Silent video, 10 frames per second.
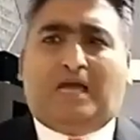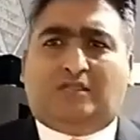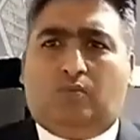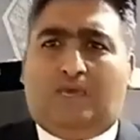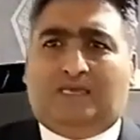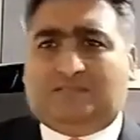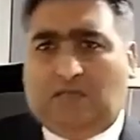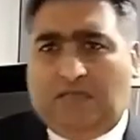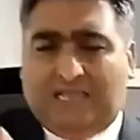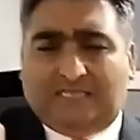
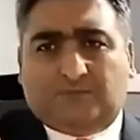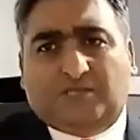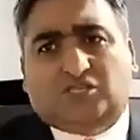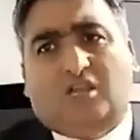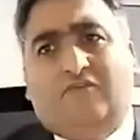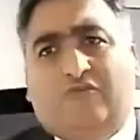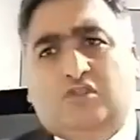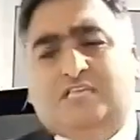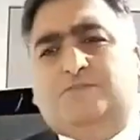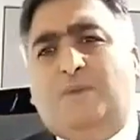pathways, and especially
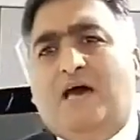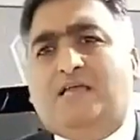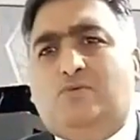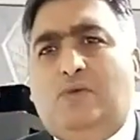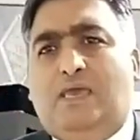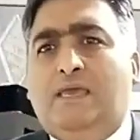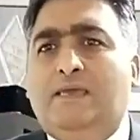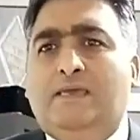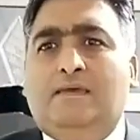for this pathway,